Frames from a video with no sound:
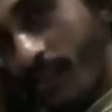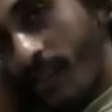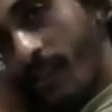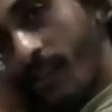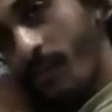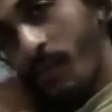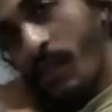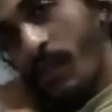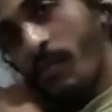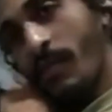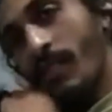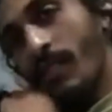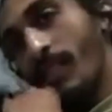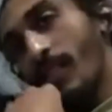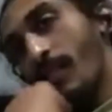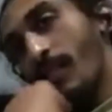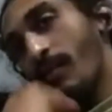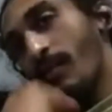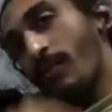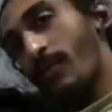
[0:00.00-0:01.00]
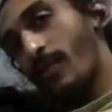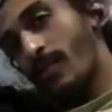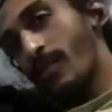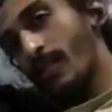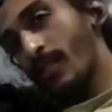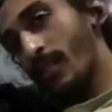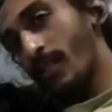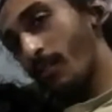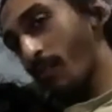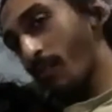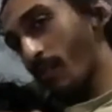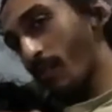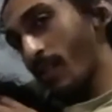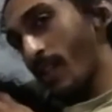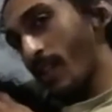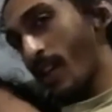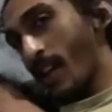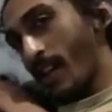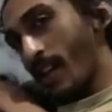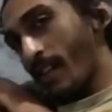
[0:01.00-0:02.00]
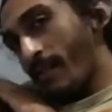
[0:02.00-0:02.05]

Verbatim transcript: you fall asleep on your dad.